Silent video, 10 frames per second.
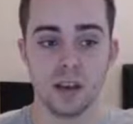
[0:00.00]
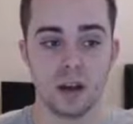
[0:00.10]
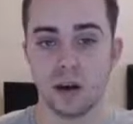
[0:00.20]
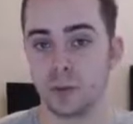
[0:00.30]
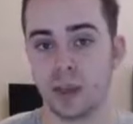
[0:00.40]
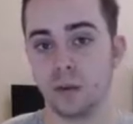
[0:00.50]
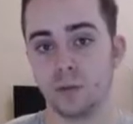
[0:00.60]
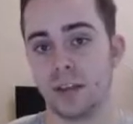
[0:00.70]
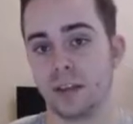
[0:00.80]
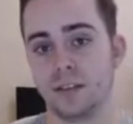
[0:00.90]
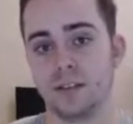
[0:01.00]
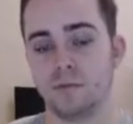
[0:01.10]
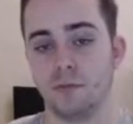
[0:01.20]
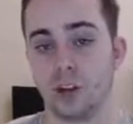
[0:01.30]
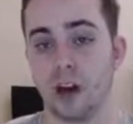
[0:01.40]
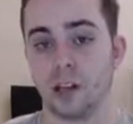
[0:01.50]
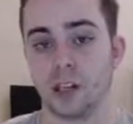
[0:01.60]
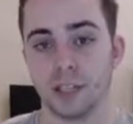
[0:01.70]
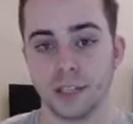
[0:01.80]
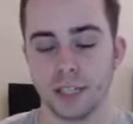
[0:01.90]
I'll kill things
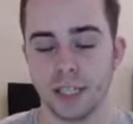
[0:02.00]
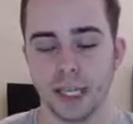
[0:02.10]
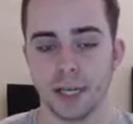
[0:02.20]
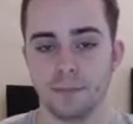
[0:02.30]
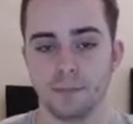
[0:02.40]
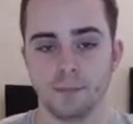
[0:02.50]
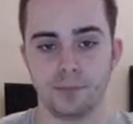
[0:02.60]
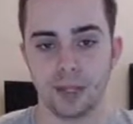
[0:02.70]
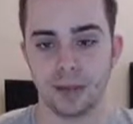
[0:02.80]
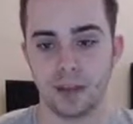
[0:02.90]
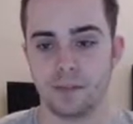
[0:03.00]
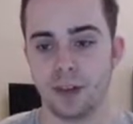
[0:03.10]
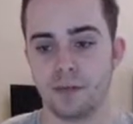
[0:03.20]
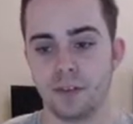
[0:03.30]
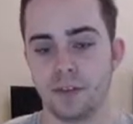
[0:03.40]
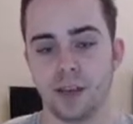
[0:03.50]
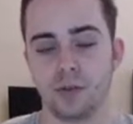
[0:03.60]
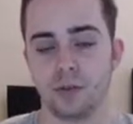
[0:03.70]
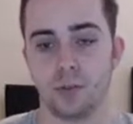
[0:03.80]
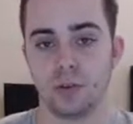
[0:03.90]
regardless. Um, if, even if I
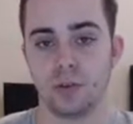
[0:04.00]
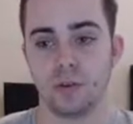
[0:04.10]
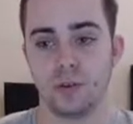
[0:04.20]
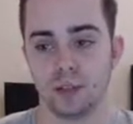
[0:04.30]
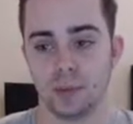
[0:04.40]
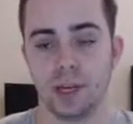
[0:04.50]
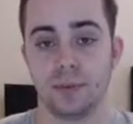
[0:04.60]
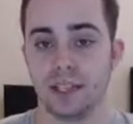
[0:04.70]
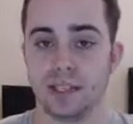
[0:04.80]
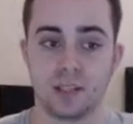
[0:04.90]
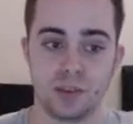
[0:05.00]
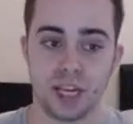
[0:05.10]
kill just one or two things while he plays that Switch